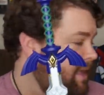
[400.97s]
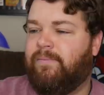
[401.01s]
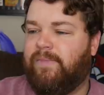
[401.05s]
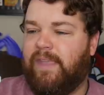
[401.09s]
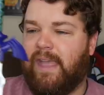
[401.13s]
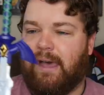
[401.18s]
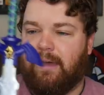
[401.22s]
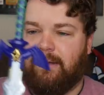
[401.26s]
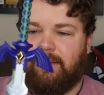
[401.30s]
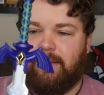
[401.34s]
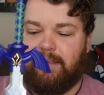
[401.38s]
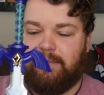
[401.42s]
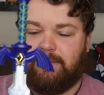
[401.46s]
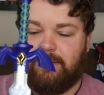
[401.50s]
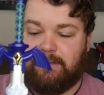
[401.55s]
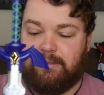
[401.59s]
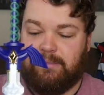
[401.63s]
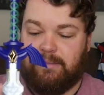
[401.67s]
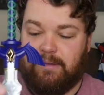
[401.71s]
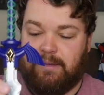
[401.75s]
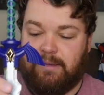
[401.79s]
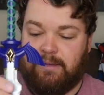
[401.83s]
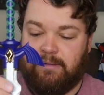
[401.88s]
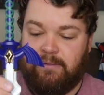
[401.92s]
Yeah, it's
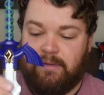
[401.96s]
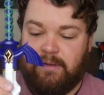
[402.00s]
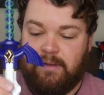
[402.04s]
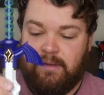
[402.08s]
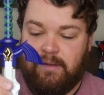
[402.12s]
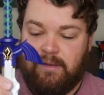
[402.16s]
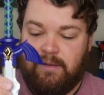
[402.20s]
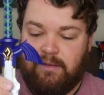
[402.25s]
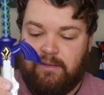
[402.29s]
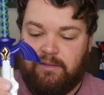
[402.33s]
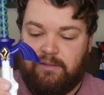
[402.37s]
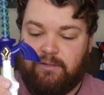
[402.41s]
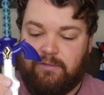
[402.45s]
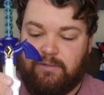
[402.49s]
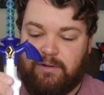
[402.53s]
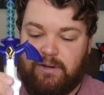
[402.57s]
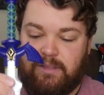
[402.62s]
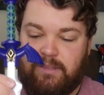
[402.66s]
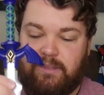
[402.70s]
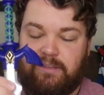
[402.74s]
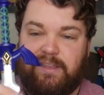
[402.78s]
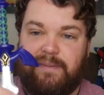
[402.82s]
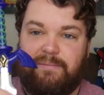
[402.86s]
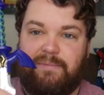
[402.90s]
like the sword
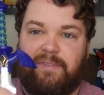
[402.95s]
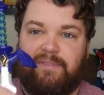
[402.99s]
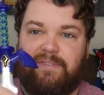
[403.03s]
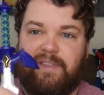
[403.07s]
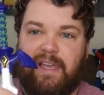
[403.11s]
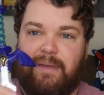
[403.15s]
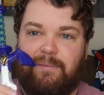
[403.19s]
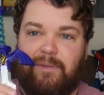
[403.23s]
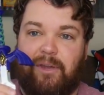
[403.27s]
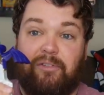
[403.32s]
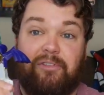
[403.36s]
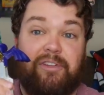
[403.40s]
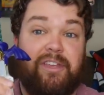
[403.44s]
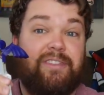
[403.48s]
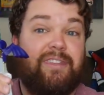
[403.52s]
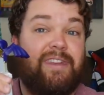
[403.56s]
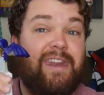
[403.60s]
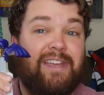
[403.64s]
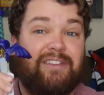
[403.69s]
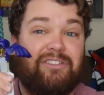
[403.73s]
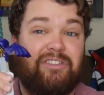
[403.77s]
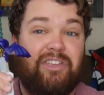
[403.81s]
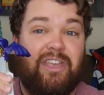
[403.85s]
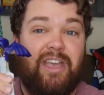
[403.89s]
in the Temple of Time. Now, it doesn't
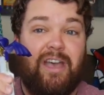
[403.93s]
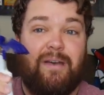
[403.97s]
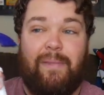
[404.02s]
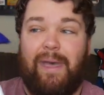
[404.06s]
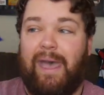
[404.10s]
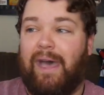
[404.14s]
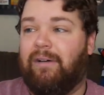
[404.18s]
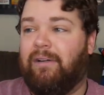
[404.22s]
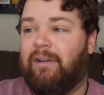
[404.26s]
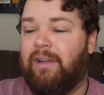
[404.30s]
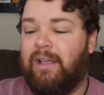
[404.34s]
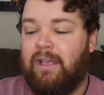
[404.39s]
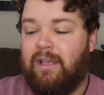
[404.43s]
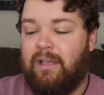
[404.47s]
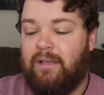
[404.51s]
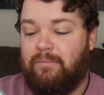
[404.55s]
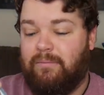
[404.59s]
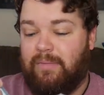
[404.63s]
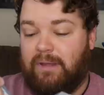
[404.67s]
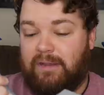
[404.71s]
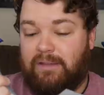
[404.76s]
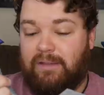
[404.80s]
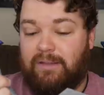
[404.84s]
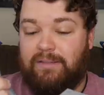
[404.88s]
actually come out,
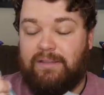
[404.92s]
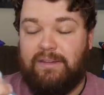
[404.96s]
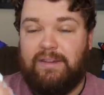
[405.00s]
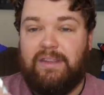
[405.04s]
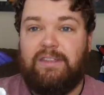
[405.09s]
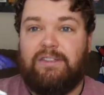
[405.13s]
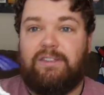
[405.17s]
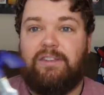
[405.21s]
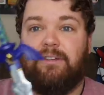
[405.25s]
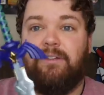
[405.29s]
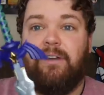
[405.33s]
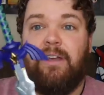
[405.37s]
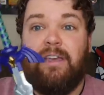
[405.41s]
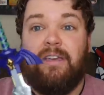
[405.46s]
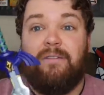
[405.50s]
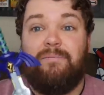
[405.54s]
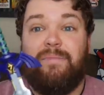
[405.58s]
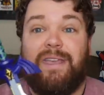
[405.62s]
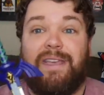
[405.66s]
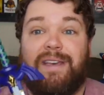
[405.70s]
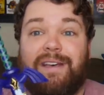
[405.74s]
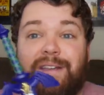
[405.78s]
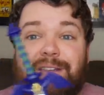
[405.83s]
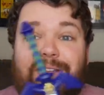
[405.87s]
but it doesn't need to
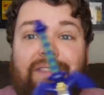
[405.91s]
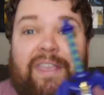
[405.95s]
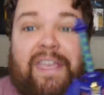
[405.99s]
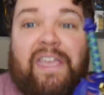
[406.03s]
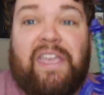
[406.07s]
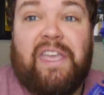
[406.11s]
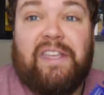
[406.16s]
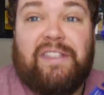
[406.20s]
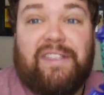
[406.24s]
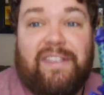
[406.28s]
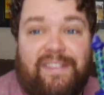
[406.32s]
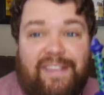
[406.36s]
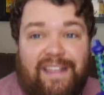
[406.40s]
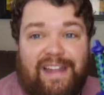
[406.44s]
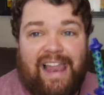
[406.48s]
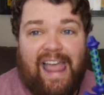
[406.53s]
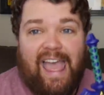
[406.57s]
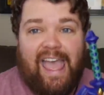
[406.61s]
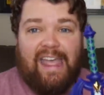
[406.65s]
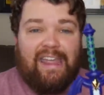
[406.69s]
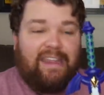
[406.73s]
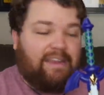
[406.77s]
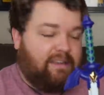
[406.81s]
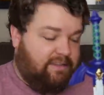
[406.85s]
because it is a
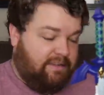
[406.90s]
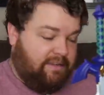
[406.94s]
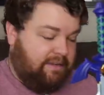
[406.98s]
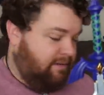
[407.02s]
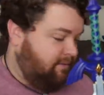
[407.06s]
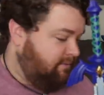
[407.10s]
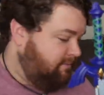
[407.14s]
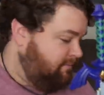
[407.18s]
light.